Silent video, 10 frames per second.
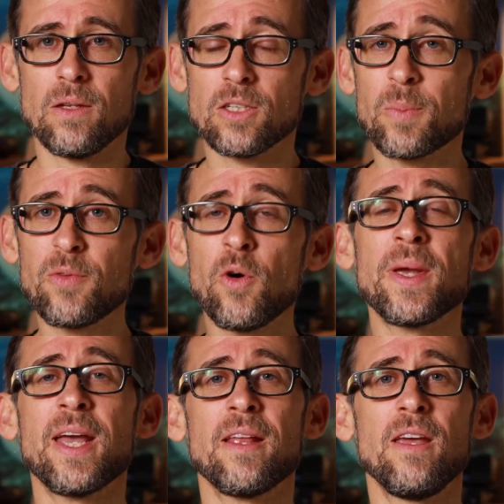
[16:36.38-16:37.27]
So before
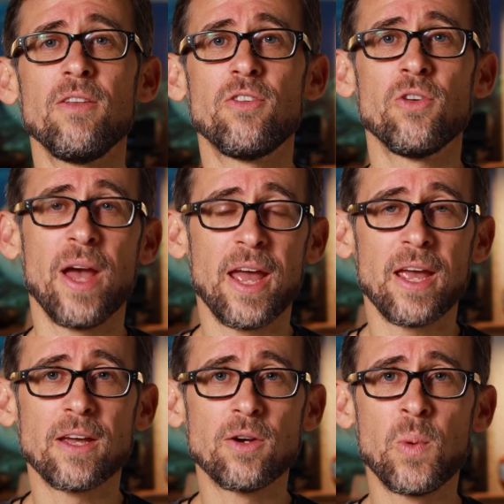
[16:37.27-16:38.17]
we get into
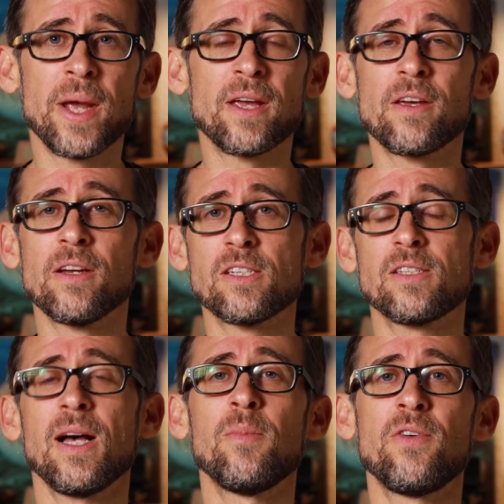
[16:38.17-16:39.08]
a quick
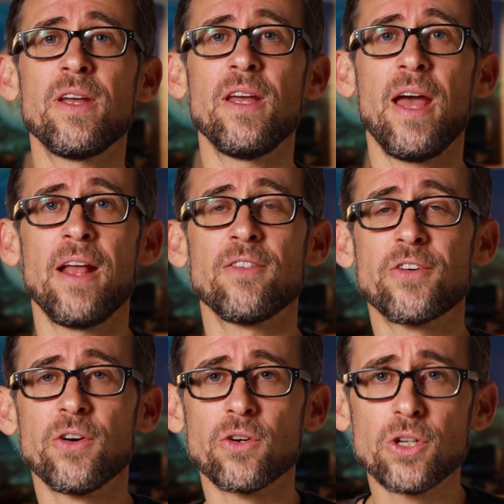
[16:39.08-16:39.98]
summary and
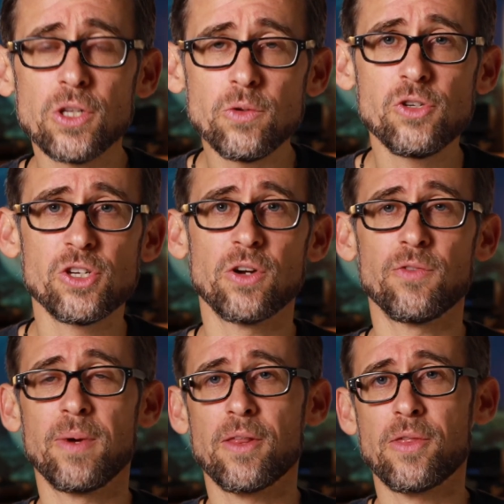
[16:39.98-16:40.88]
conclusion
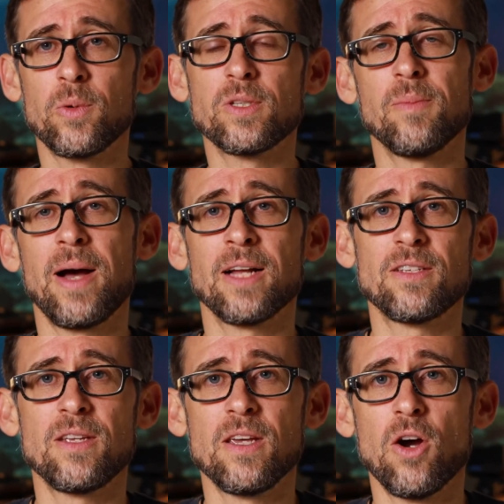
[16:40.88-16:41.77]
of my thoughts about
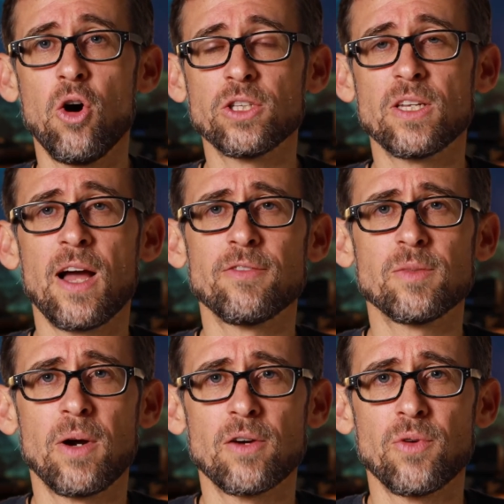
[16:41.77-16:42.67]
the HotDive
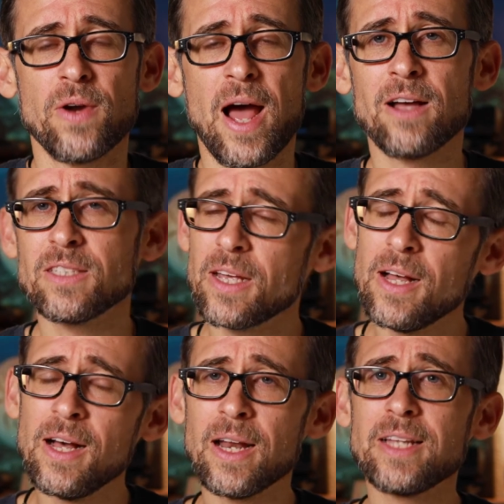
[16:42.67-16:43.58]
smartphone housing,
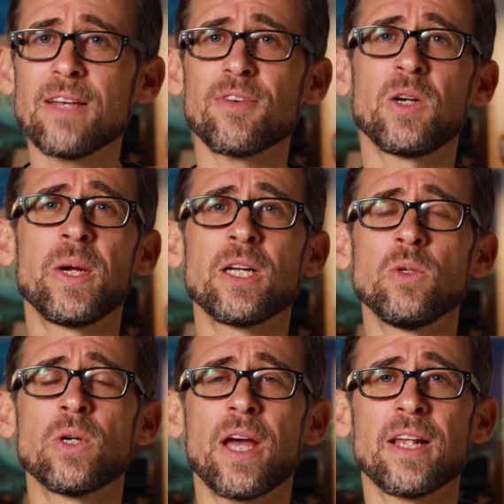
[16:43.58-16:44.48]
let's have a quick
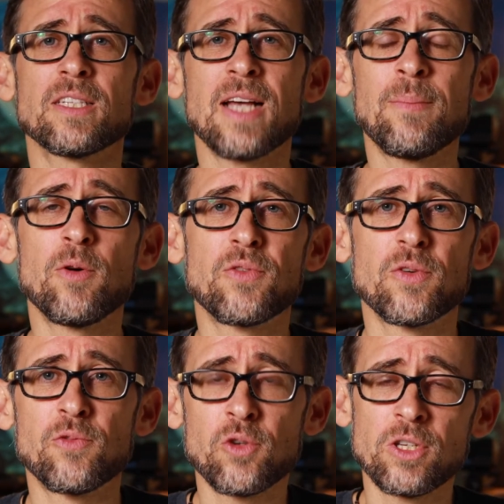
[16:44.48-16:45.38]
look at some of the
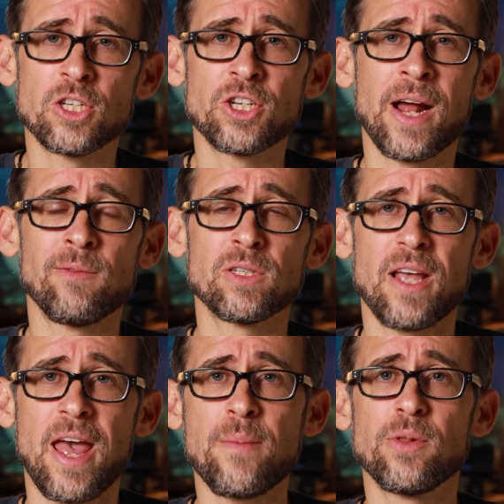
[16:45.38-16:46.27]
footage that I was
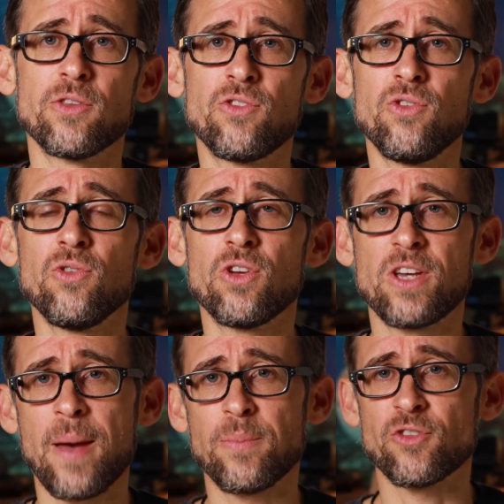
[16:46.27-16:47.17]
able to
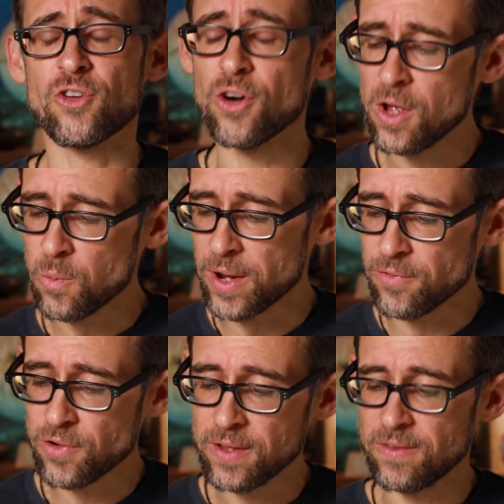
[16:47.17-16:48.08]
capture
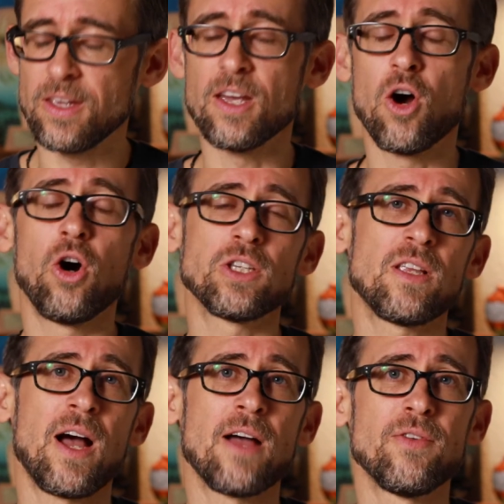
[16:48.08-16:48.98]
with the
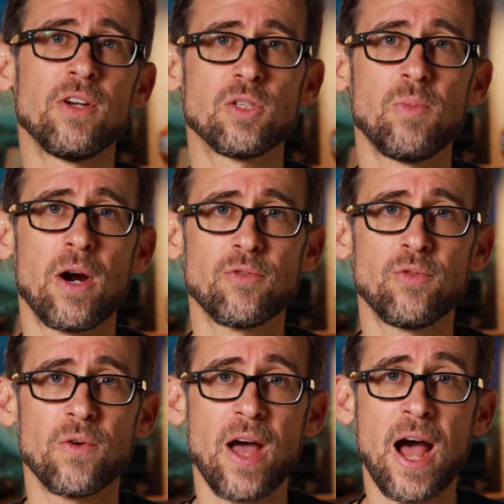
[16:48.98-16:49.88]
HotDive
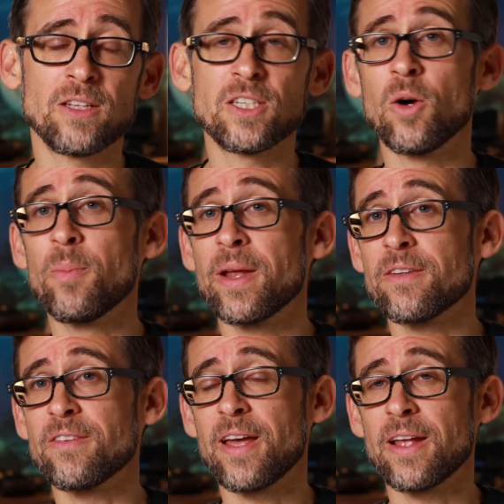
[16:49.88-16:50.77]
smartphone housing, or better
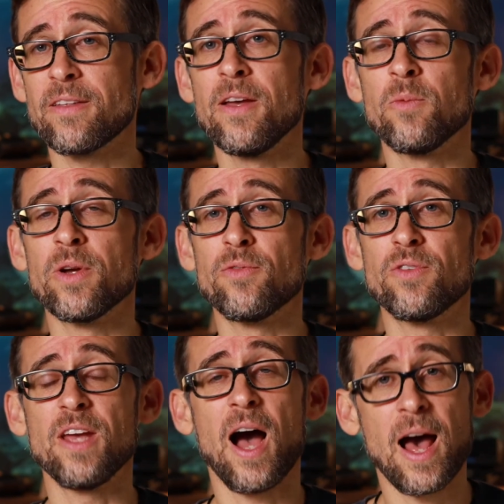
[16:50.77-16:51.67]
said, with
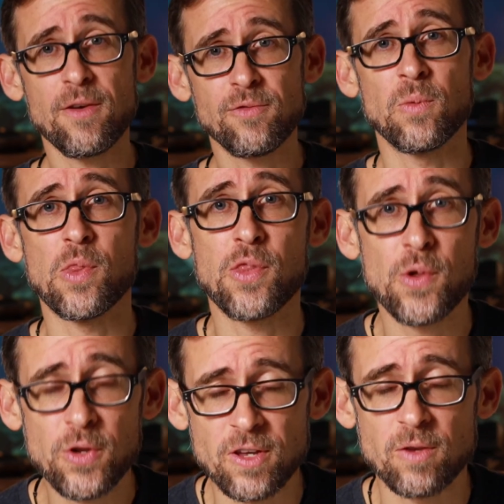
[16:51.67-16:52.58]
the iPhone
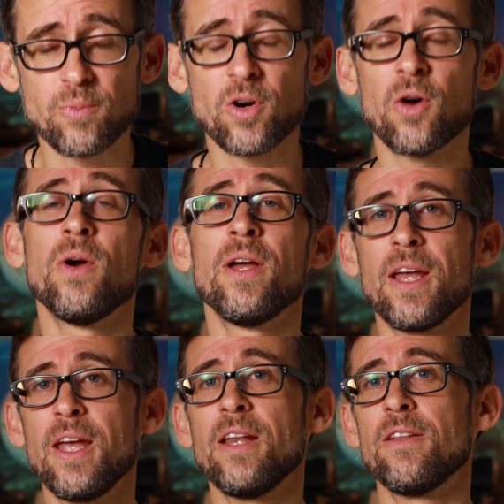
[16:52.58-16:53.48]
13 Pro
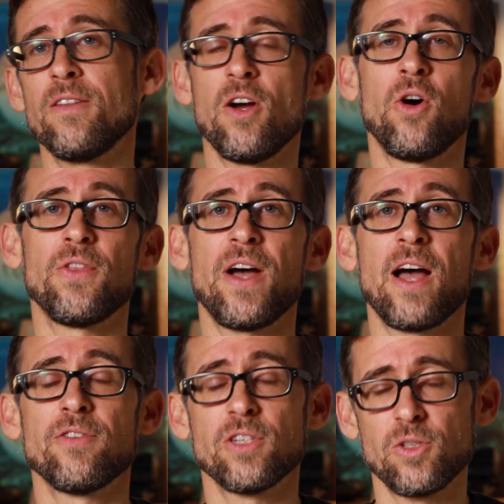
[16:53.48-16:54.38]
in the
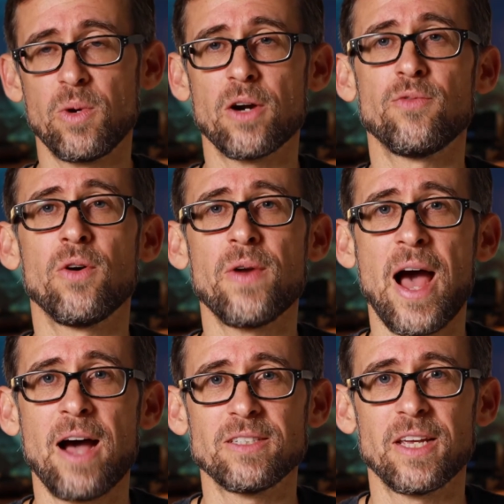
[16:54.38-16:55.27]
HotDive smartphone
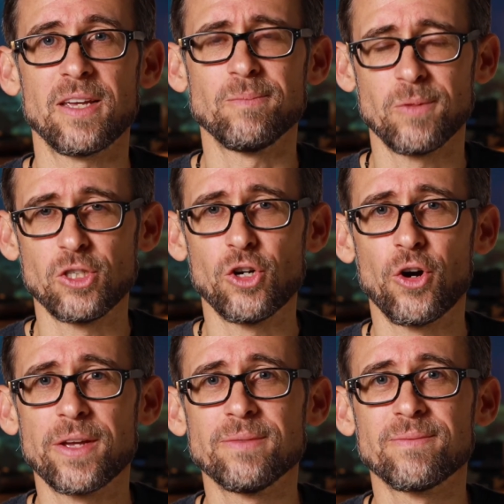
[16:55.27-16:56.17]
housing. Enjoy!